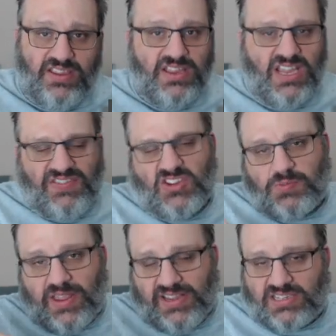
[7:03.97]
If he was
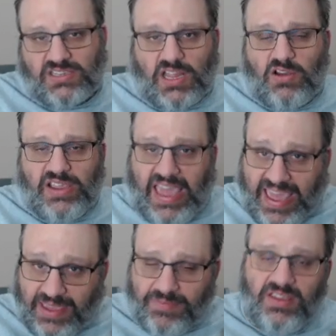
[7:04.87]
playing a slow
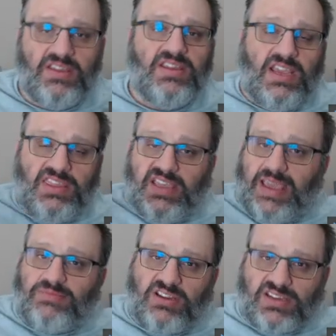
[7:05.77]
game and the game
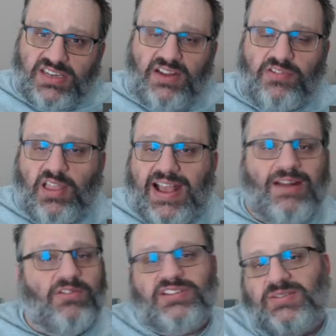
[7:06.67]
took several
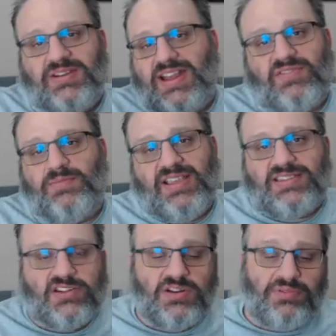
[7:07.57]
hours, he would never make
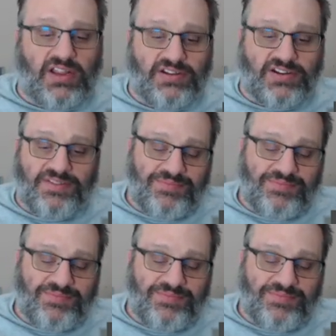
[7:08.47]
such a blunder.